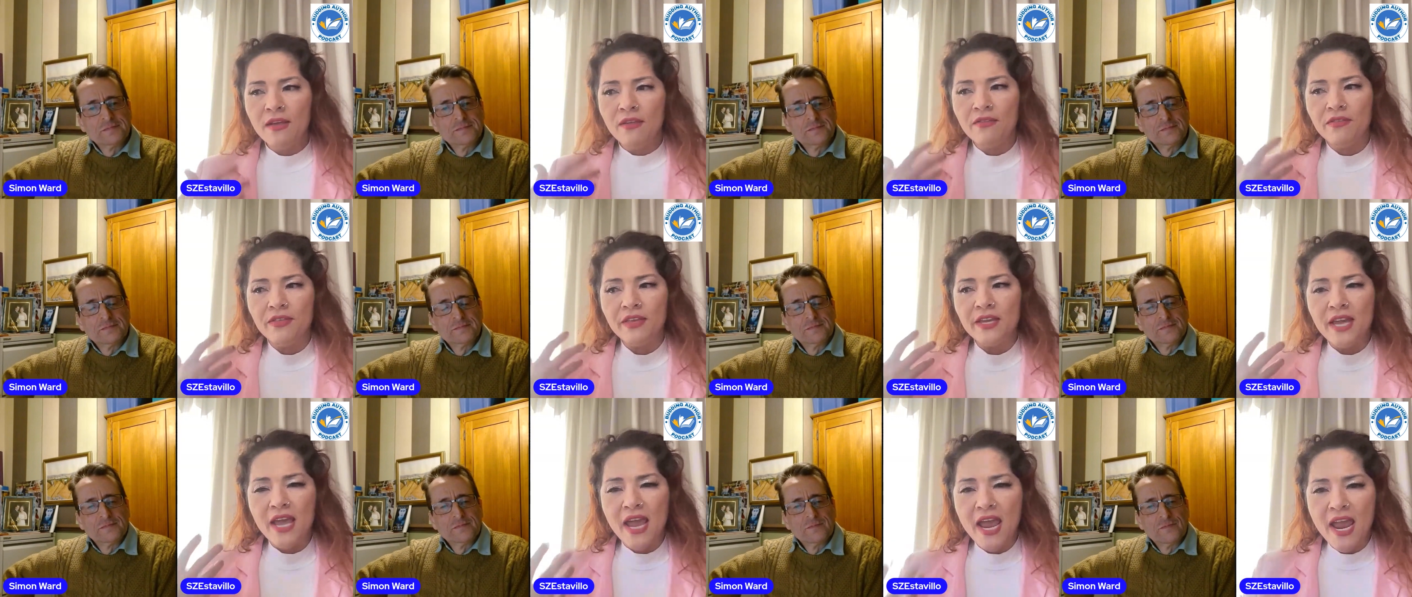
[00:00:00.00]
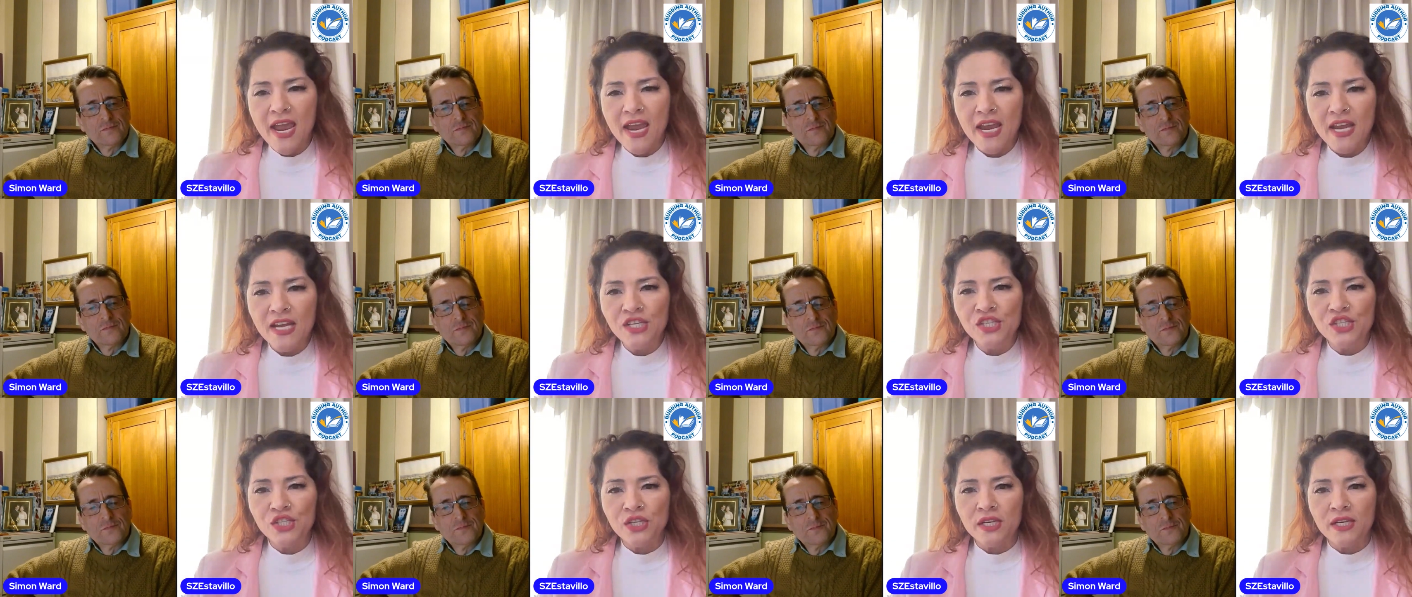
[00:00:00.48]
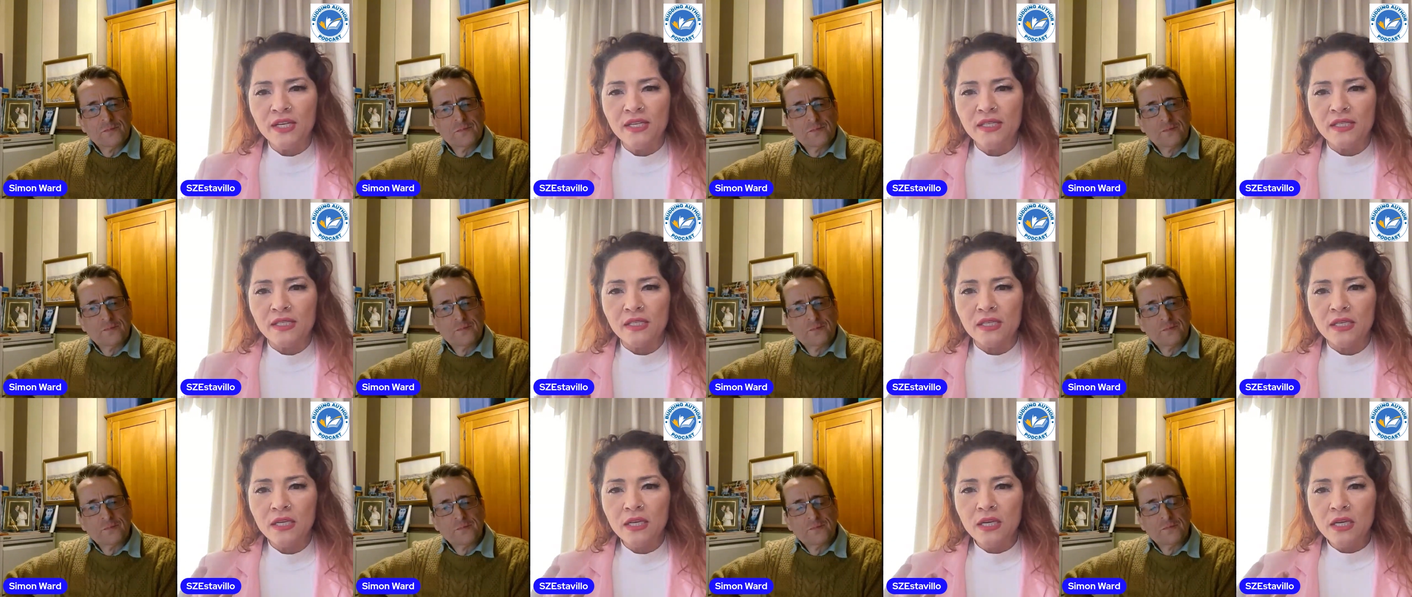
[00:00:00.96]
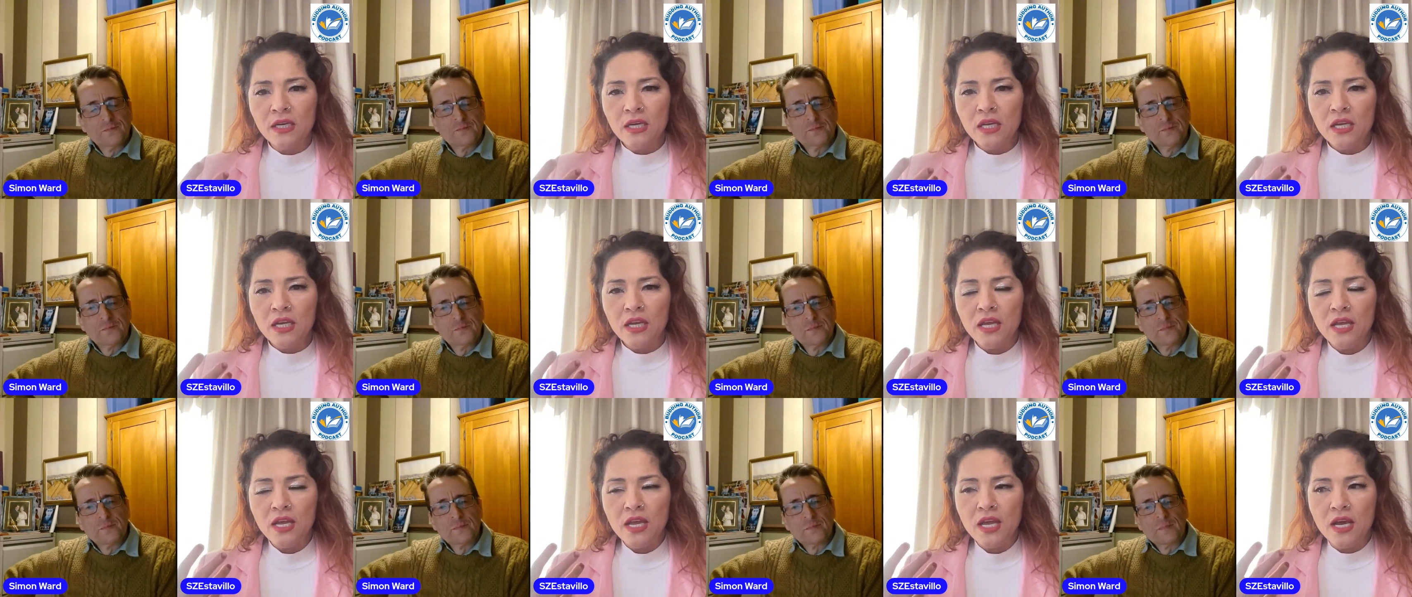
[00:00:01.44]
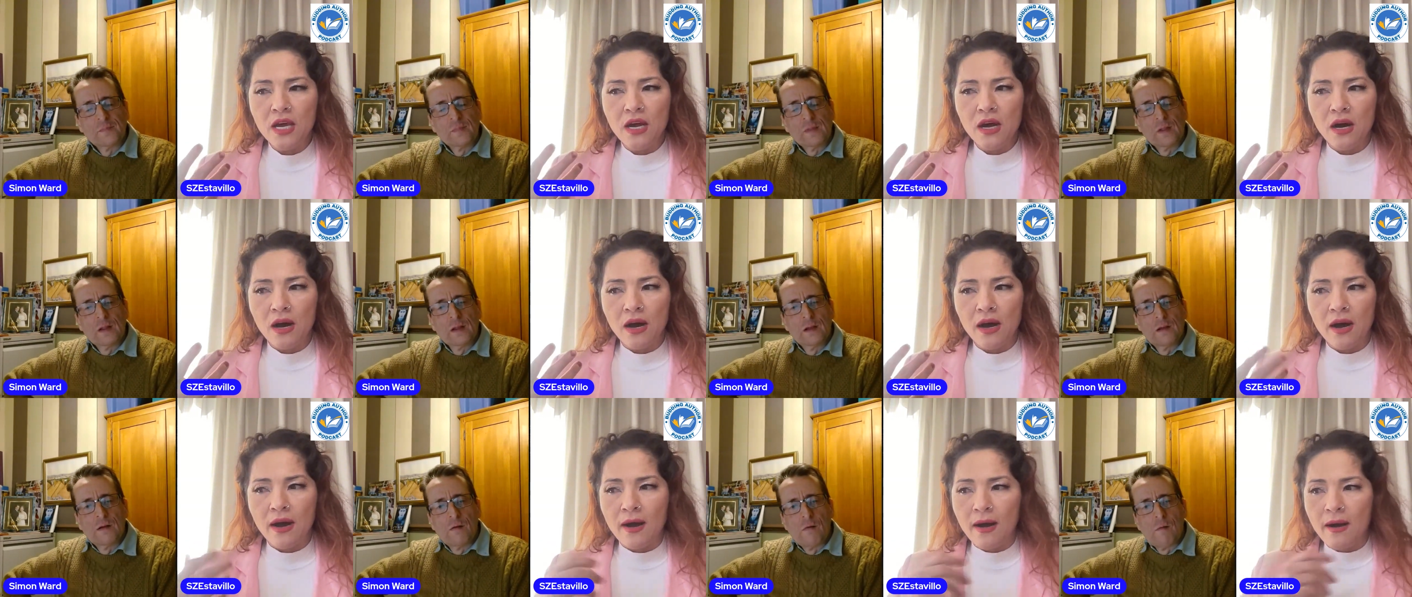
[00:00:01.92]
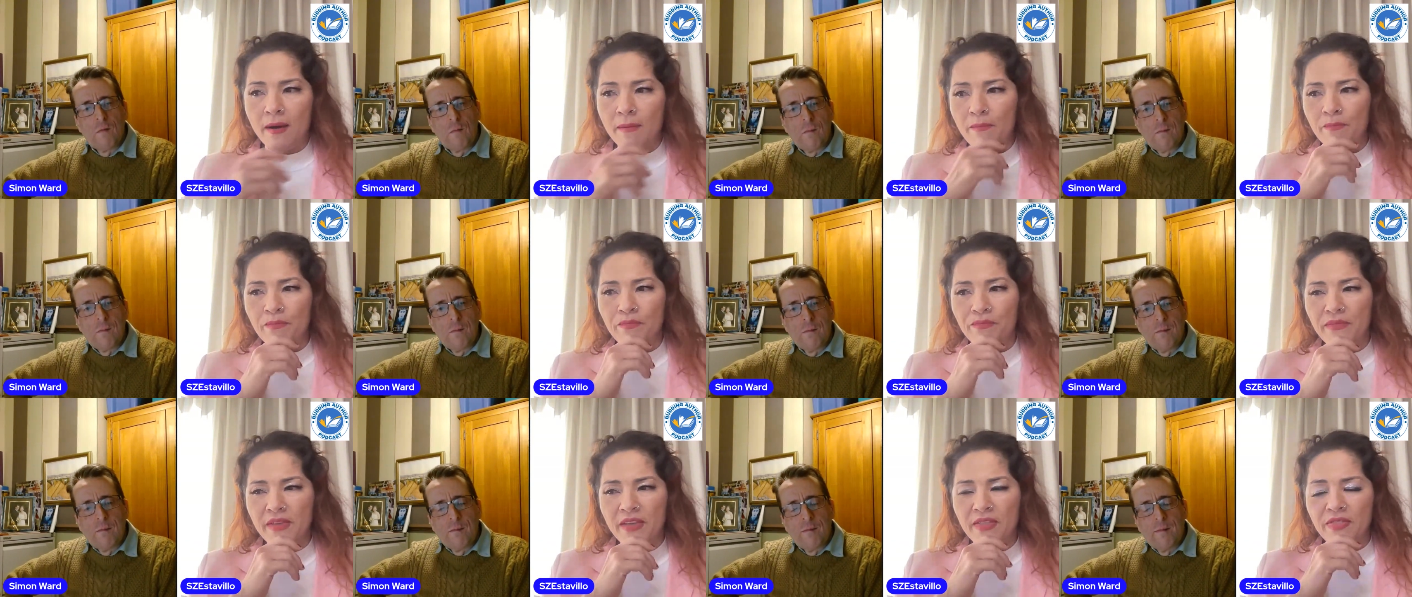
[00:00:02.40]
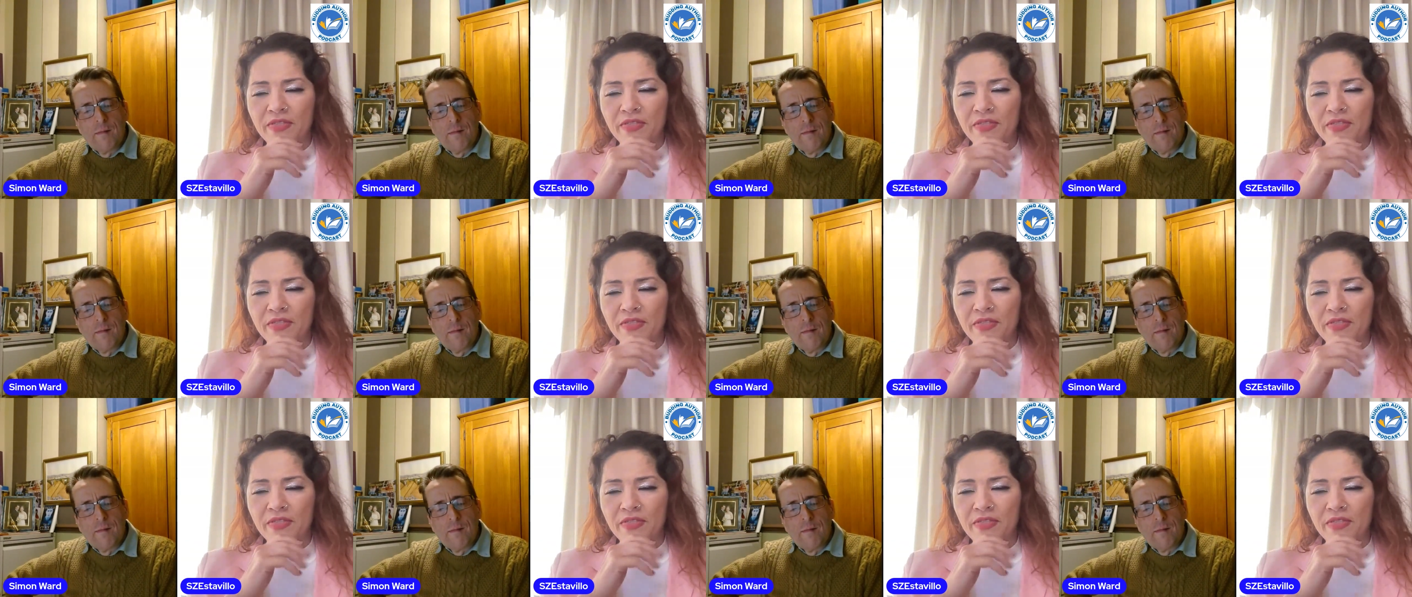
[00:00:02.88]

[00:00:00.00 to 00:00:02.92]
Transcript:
Speaker 1: The agent um,